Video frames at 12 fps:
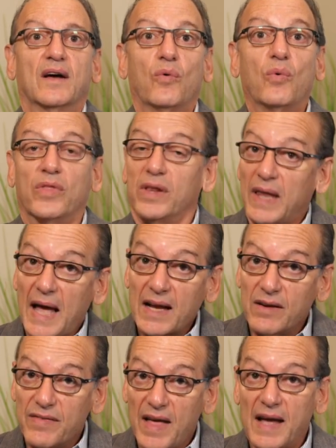or the lack
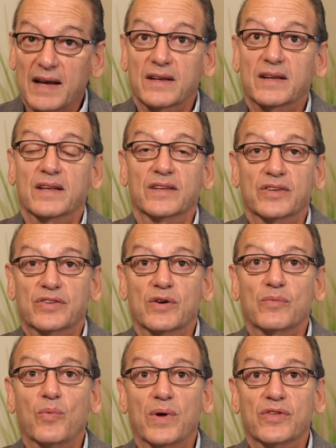of that can
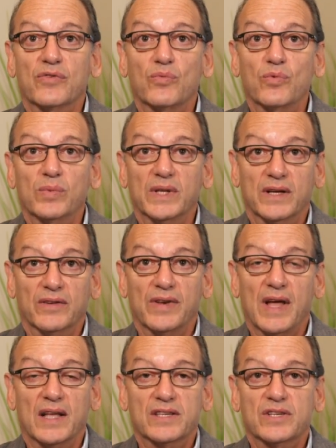determine whether your wound will heal or
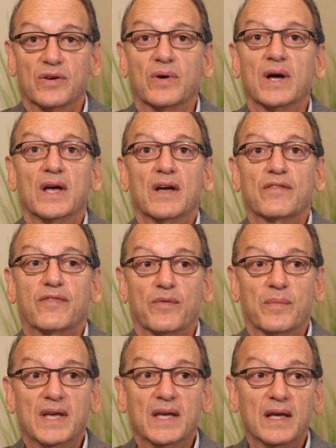not. So for
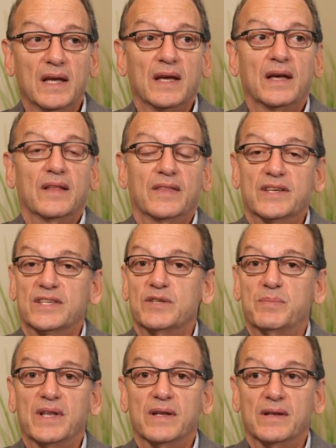me, this has
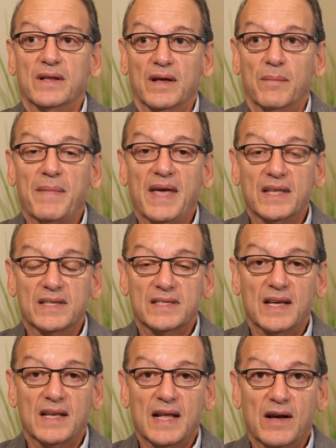been a
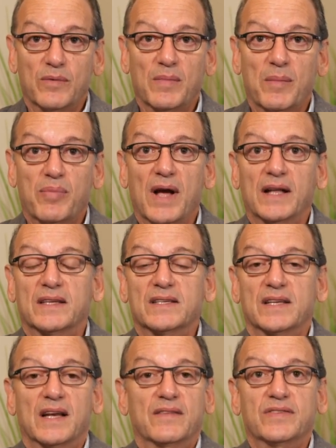mainstay now in my
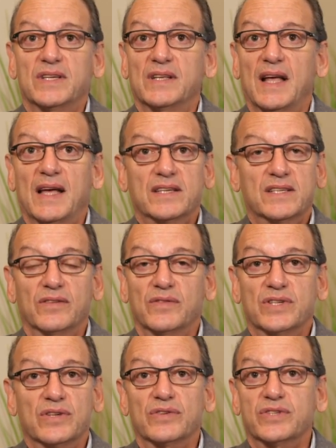practice, and I've seen excellent
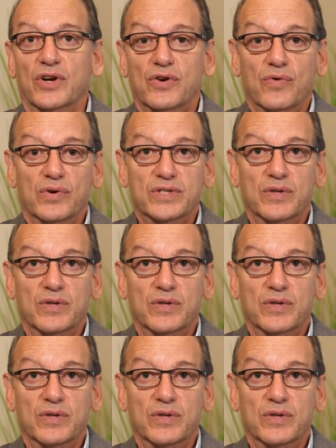results across